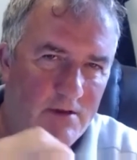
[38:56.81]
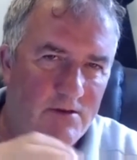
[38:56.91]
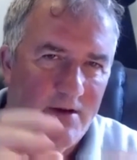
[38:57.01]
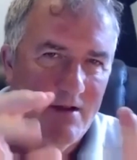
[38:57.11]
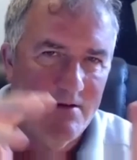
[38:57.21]

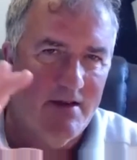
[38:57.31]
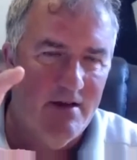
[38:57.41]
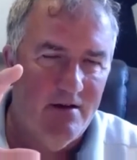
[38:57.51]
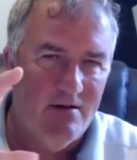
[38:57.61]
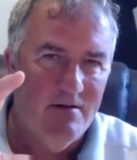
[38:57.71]
So
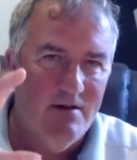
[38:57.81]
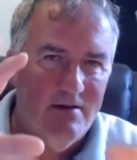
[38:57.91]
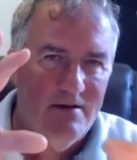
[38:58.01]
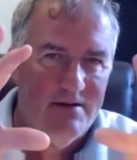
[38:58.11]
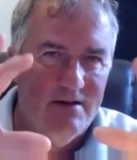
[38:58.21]
LDL
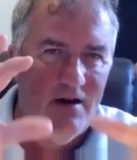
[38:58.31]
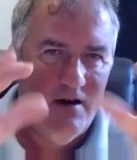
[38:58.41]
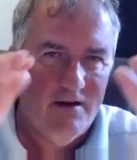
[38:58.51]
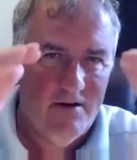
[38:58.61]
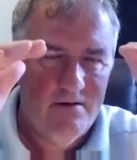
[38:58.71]
is
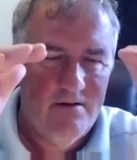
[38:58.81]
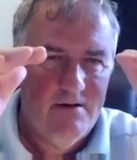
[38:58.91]
higher,